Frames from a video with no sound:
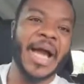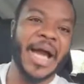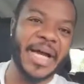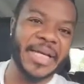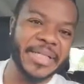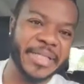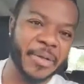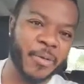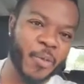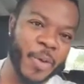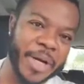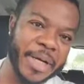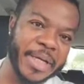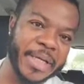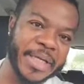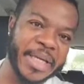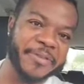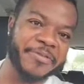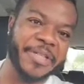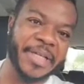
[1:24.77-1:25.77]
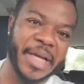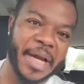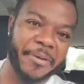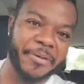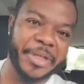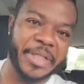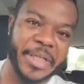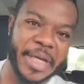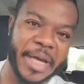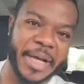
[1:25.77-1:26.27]
As and when He gives
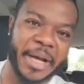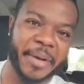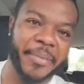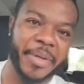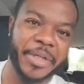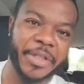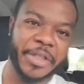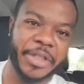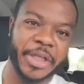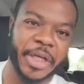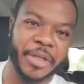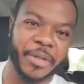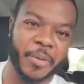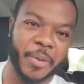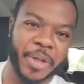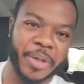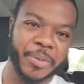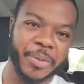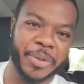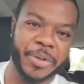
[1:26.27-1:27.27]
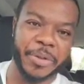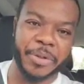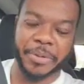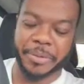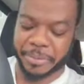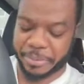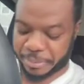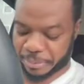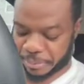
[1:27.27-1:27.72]
clarity, I come and share the word with you.